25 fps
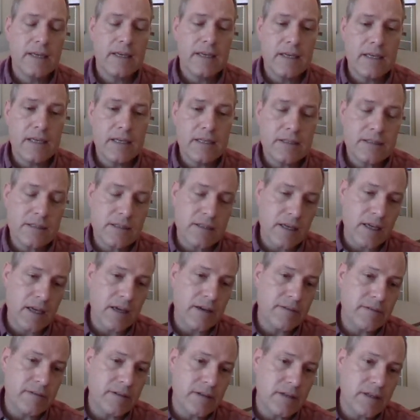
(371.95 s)
each and
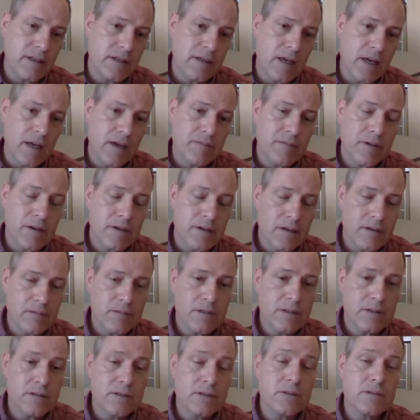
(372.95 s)
every MOW
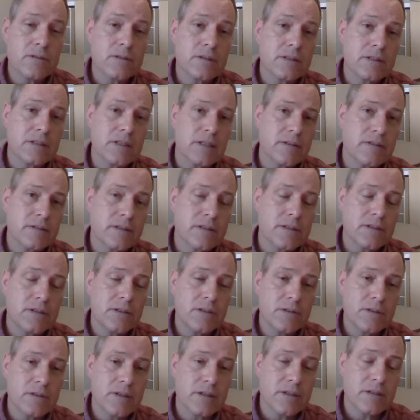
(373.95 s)
217
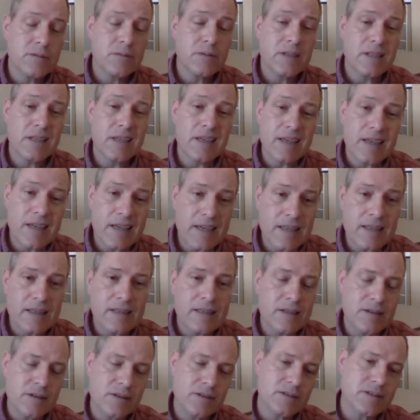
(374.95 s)
student with a
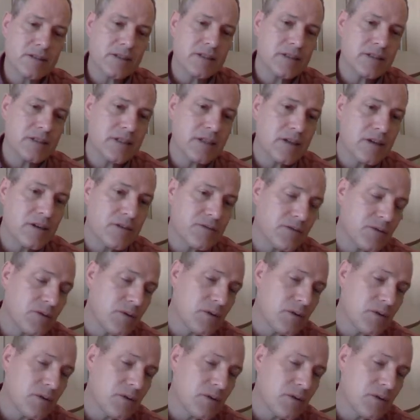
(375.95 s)
kit consisting of